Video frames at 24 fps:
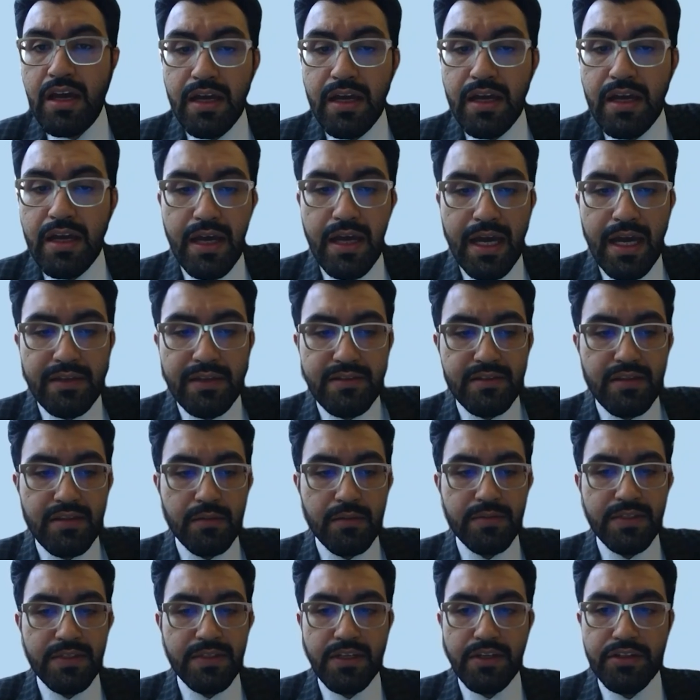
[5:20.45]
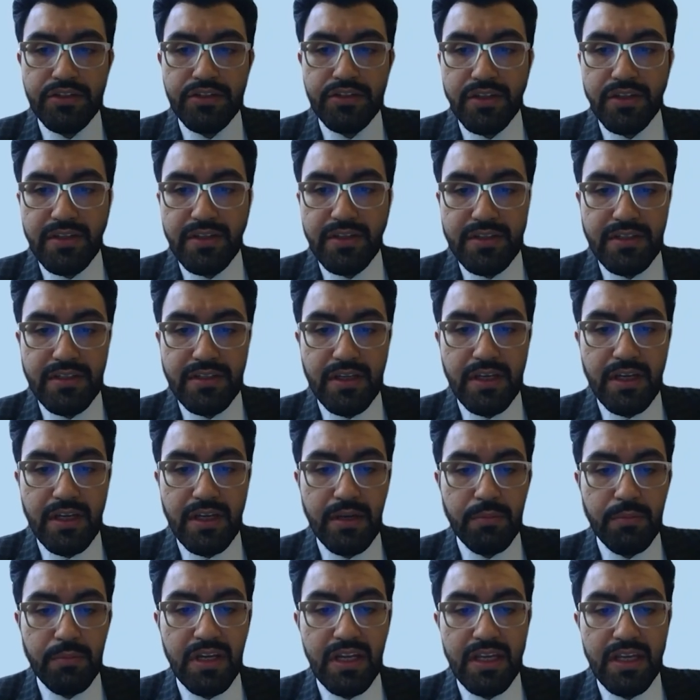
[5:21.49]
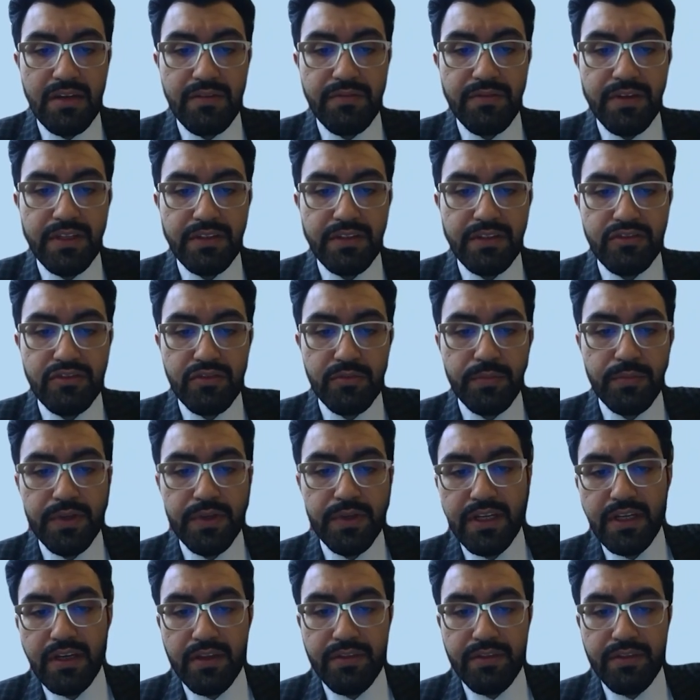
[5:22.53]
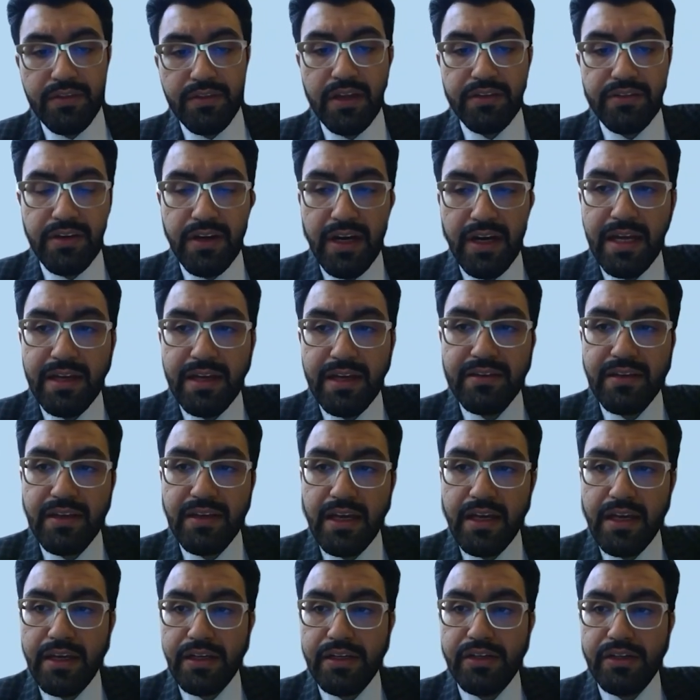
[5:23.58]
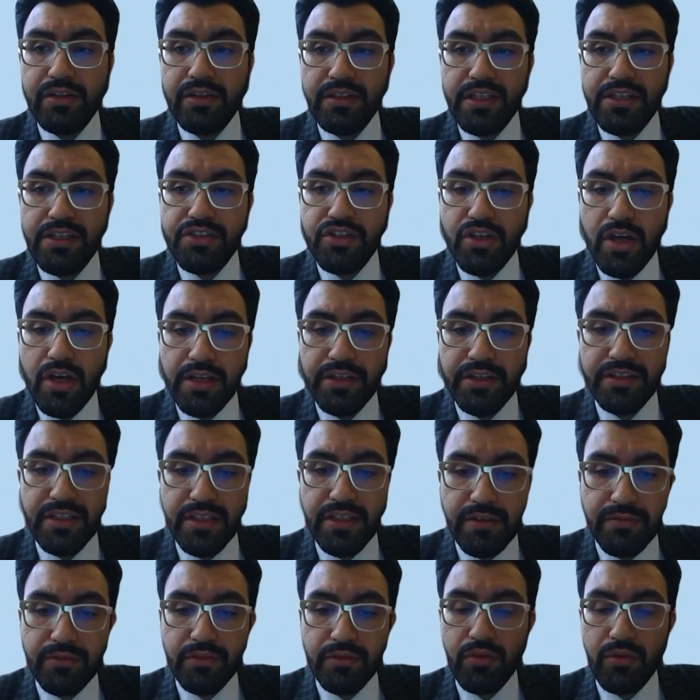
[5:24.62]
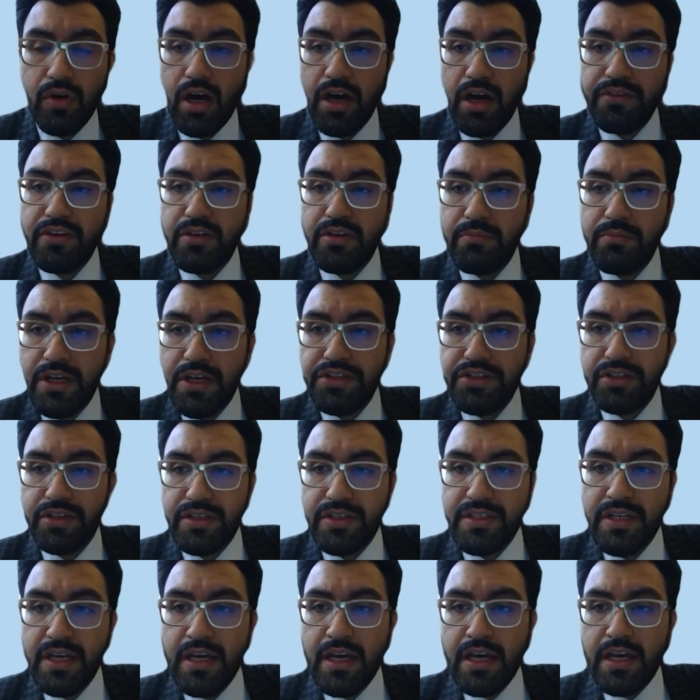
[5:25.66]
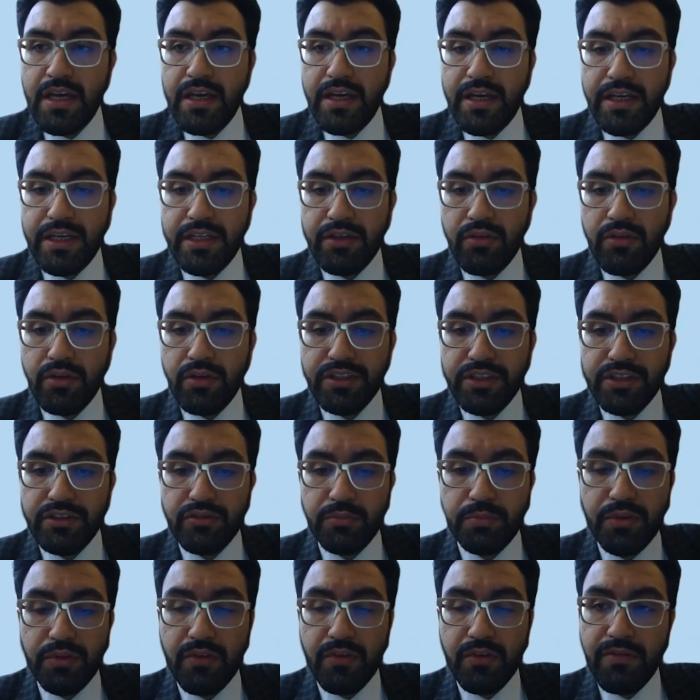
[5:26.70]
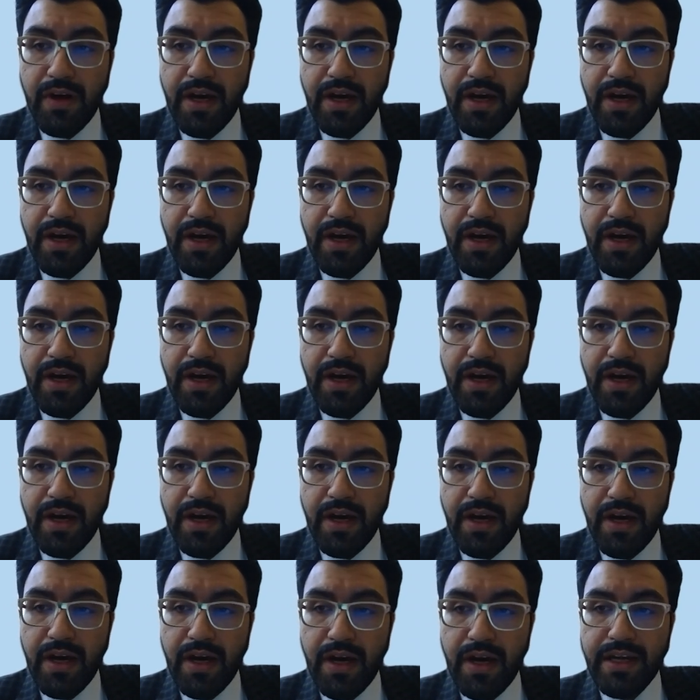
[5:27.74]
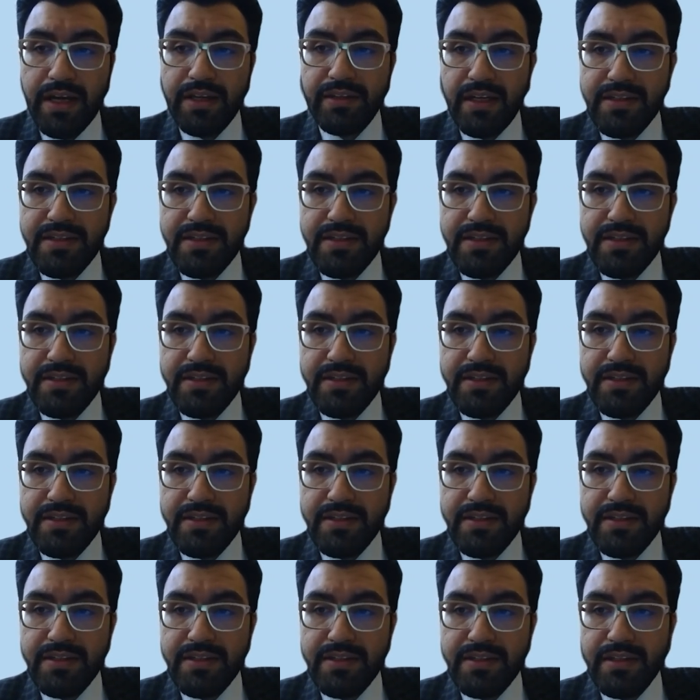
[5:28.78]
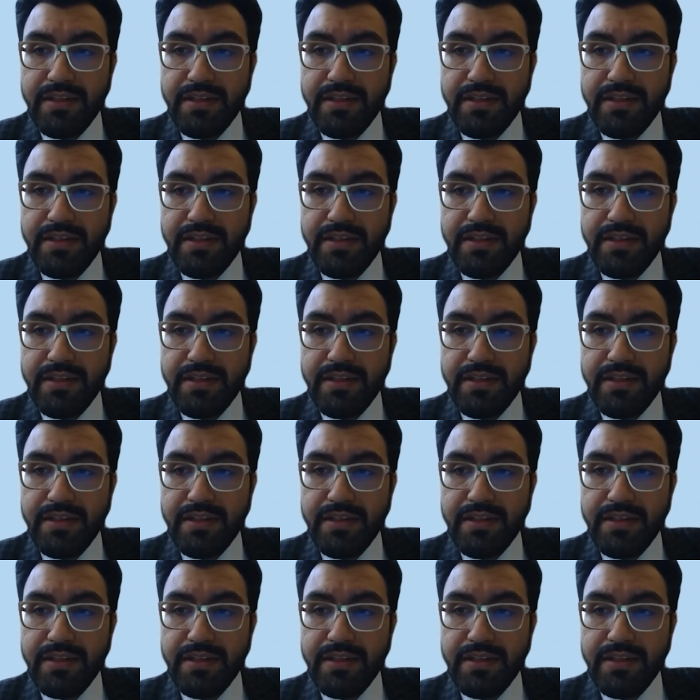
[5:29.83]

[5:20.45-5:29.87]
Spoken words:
And some surgeons believe it to be, on the other hand, a good adjunctive to other measures in order to provide a stable